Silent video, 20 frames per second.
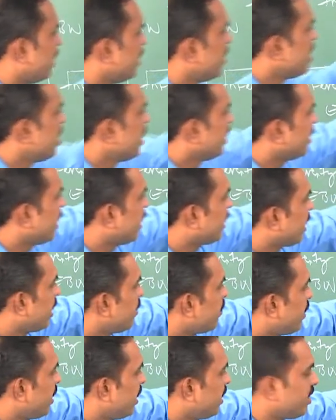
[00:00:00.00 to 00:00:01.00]
and that
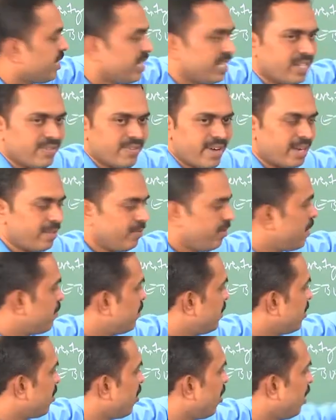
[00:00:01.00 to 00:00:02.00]
can penetrate the
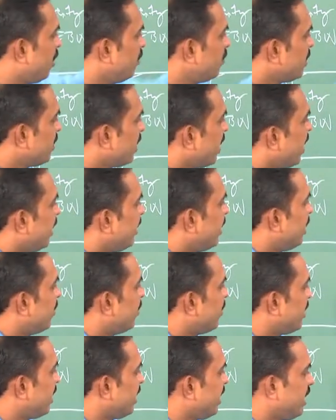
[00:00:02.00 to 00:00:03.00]
vapor column and
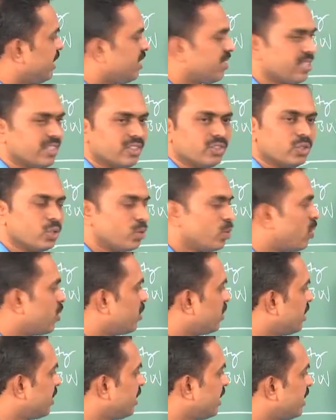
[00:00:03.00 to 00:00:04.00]
deliver heat
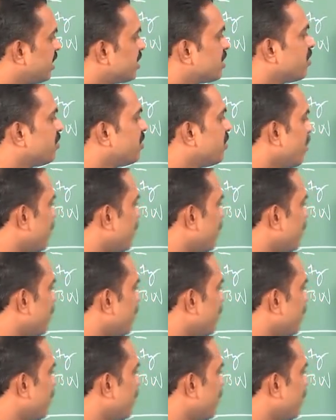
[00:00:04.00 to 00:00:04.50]
throughout the thickness of the